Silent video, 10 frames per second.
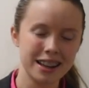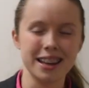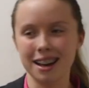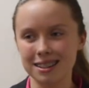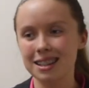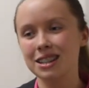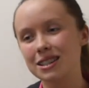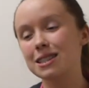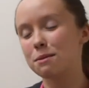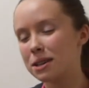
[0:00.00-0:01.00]
Yes, to
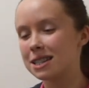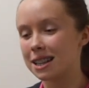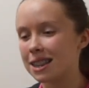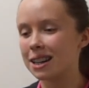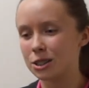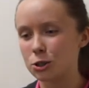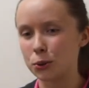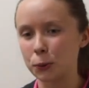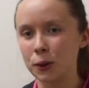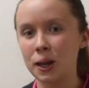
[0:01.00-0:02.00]
some extent that is
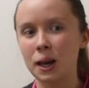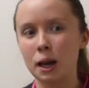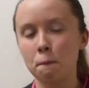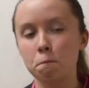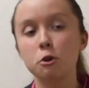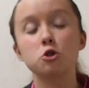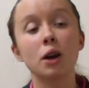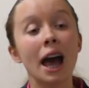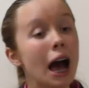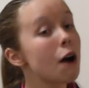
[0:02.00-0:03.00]
true. But you
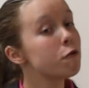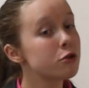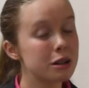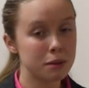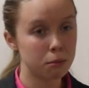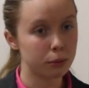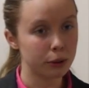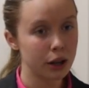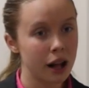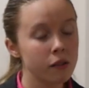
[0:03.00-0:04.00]
have to
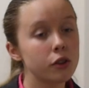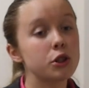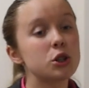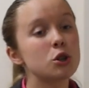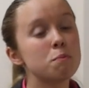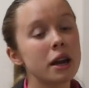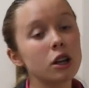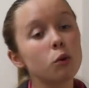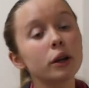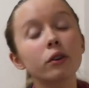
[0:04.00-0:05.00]
remember that the
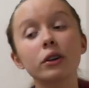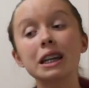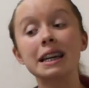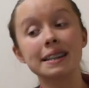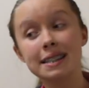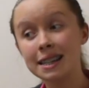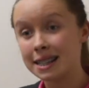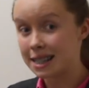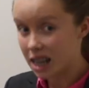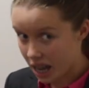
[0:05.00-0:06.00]
tomato we are eating
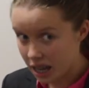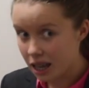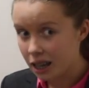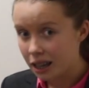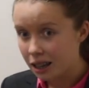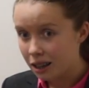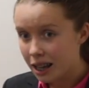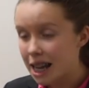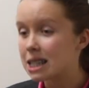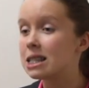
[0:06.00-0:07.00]
today
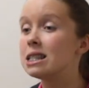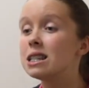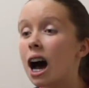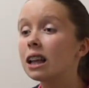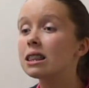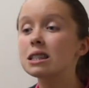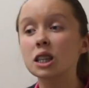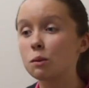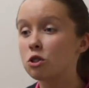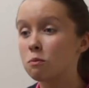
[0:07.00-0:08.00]
is not the
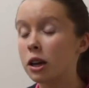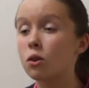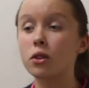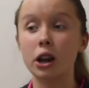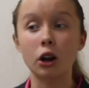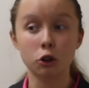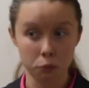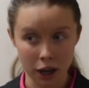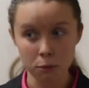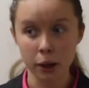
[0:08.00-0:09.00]
same tomato that our
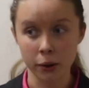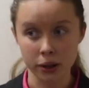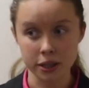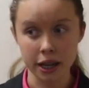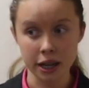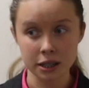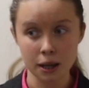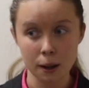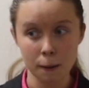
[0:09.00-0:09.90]
grandparents ate.